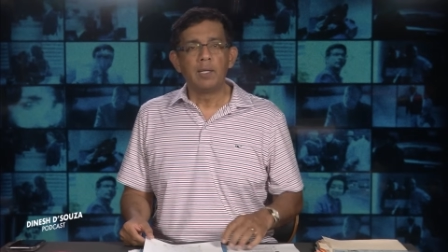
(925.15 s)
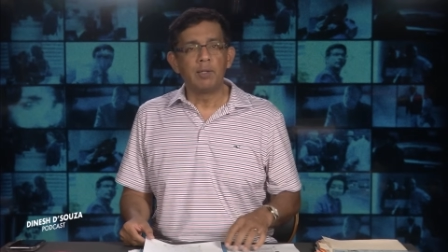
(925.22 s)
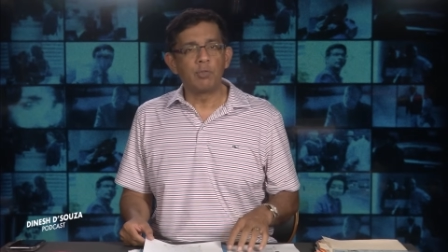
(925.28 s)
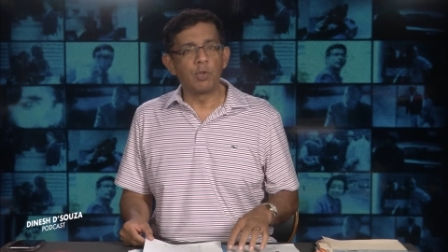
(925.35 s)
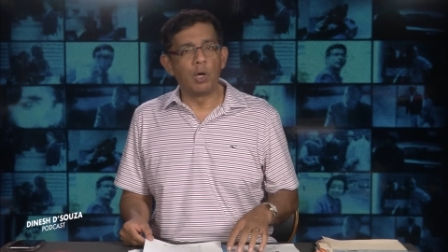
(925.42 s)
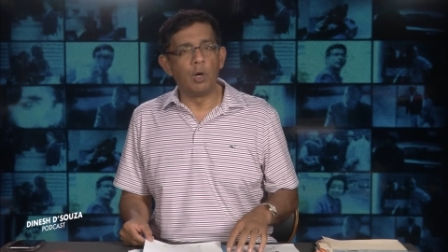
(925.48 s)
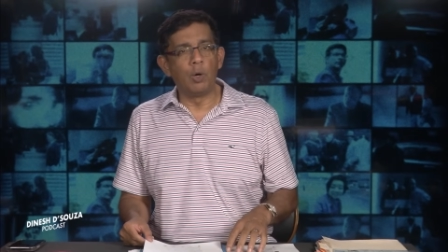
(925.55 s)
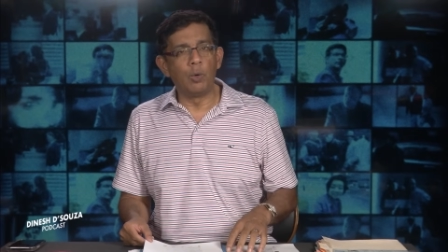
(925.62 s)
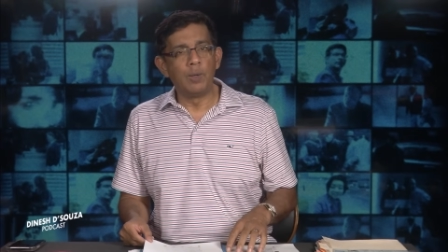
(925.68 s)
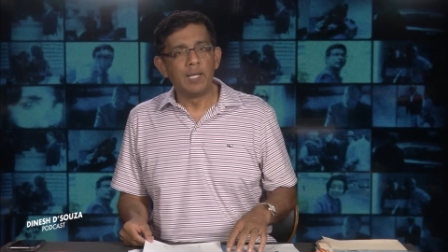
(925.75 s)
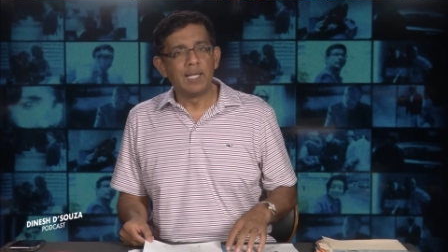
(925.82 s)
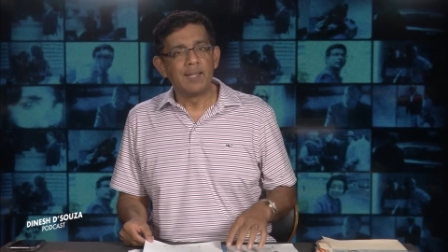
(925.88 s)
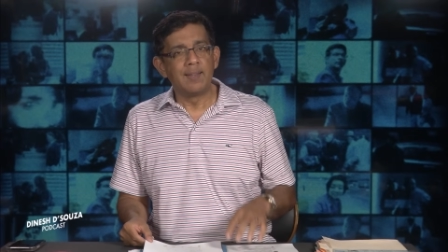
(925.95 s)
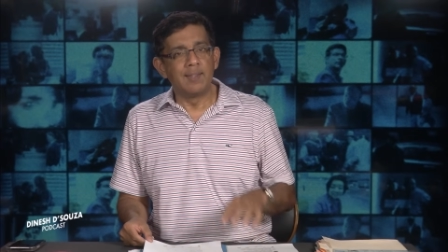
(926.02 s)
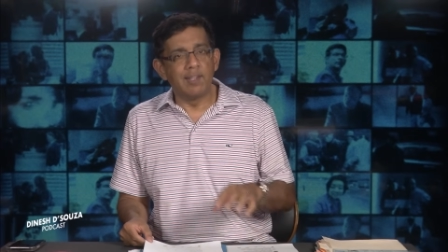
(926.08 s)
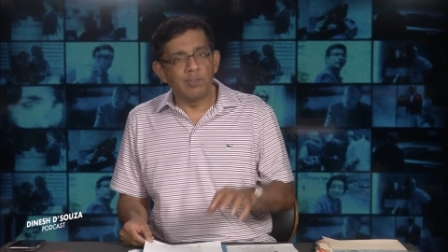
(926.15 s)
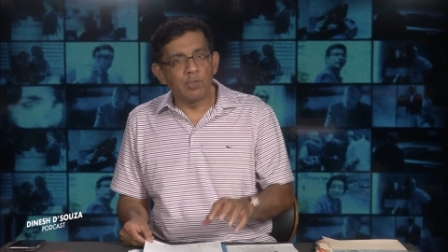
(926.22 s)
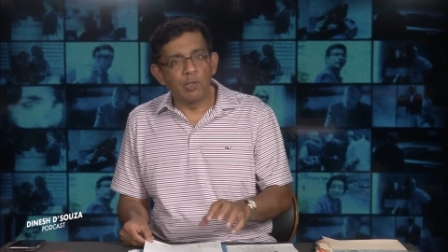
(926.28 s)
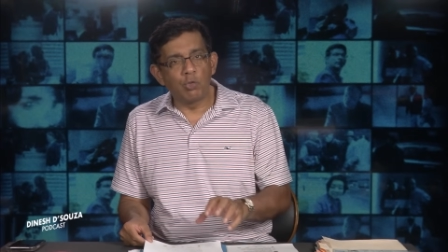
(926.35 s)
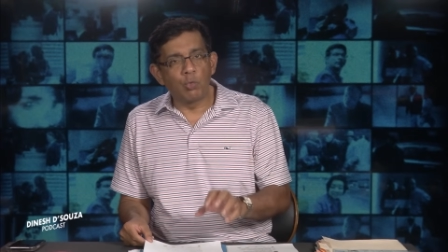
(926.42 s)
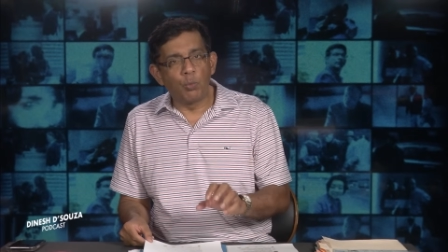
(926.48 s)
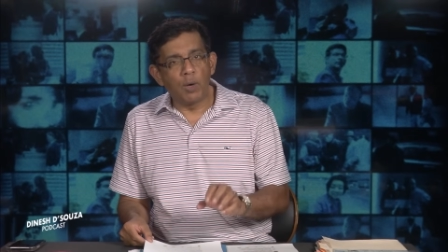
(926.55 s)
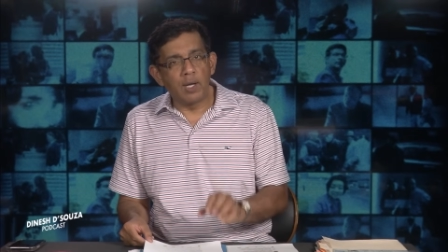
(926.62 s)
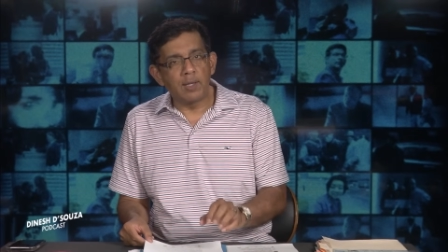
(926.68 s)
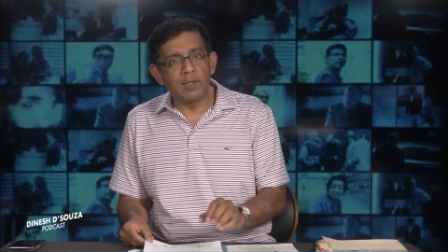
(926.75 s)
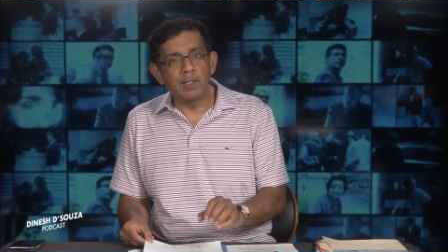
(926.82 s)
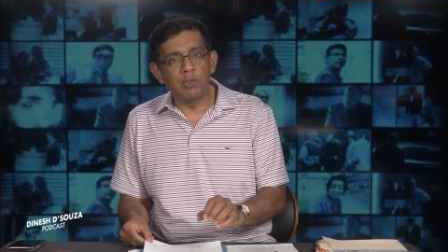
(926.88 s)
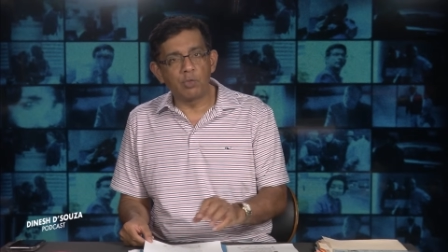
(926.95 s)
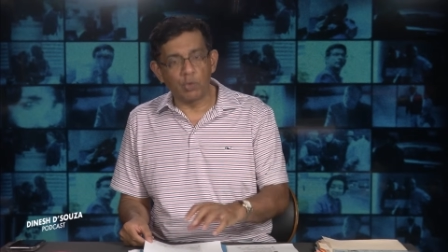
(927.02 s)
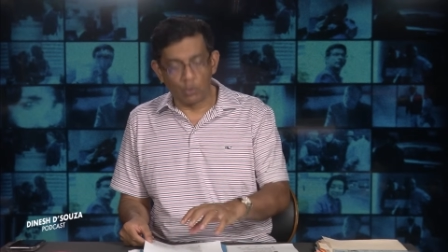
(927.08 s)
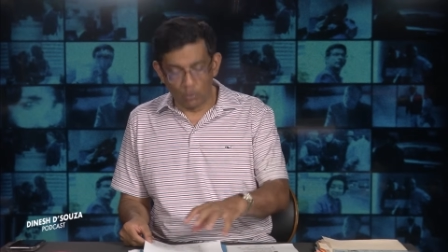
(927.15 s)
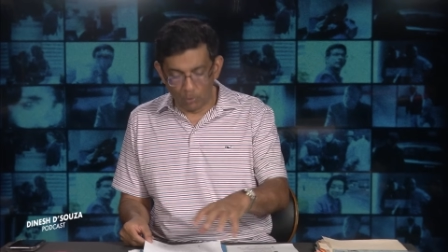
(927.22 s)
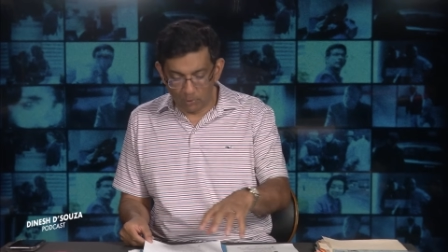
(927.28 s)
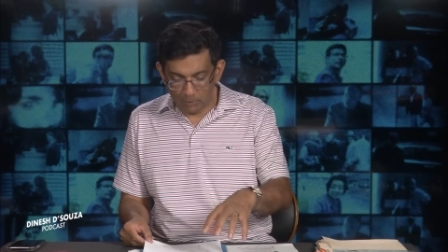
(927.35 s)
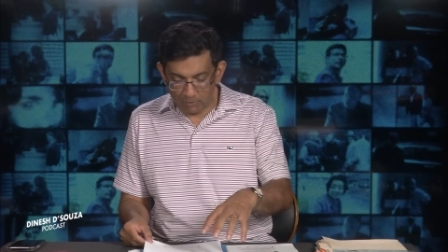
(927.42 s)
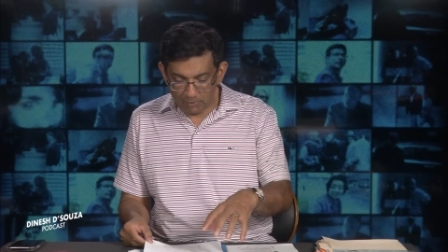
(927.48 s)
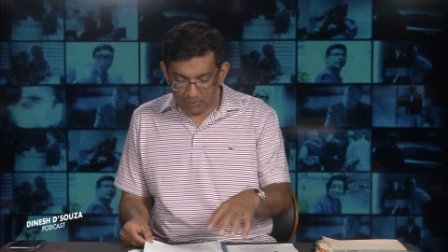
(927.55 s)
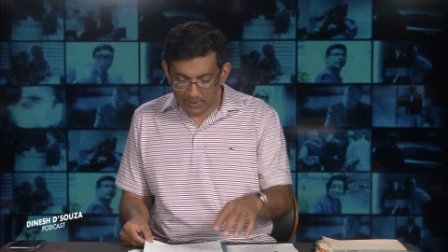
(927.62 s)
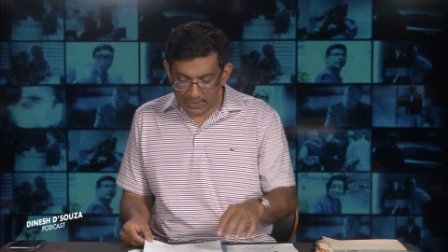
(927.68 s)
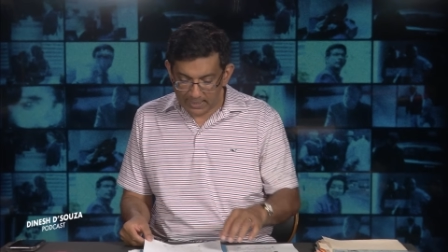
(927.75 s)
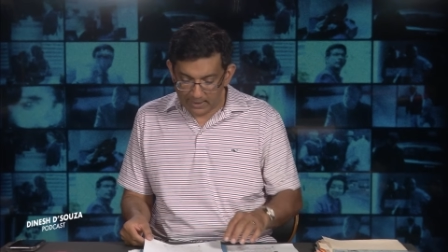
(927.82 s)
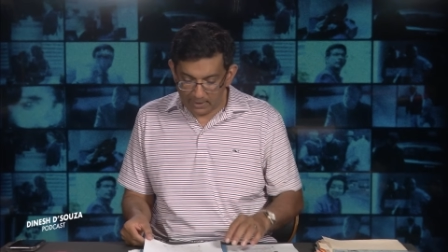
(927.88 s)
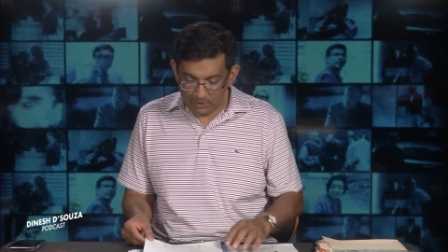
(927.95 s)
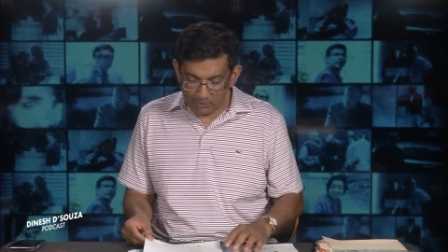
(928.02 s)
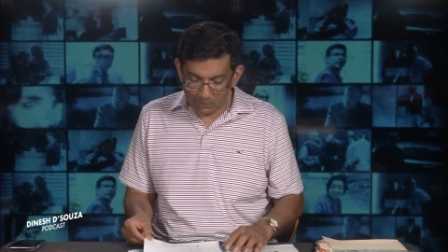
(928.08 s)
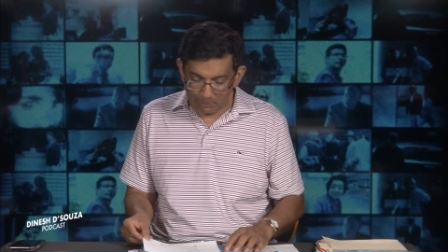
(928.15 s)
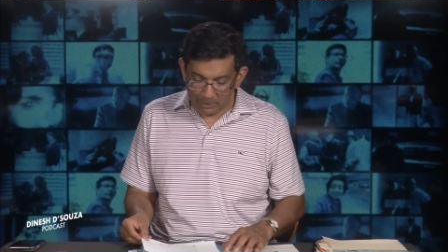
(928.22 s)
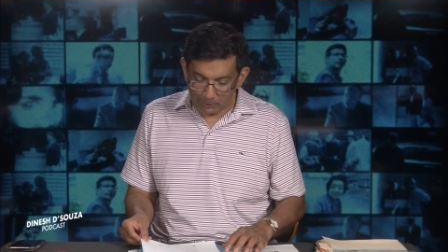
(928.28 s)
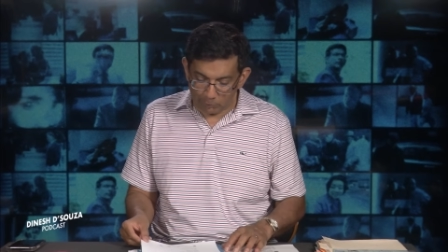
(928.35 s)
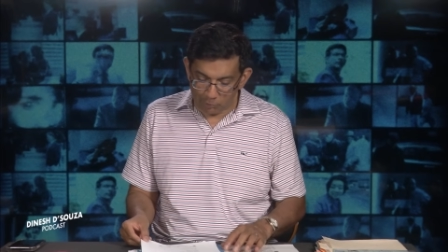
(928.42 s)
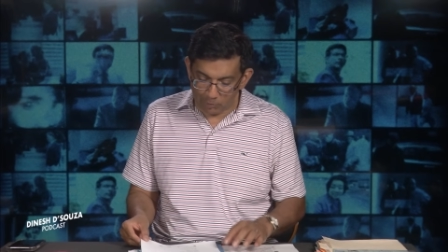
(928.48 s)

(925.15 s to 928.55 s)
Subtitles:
So this is what this whole fight is about.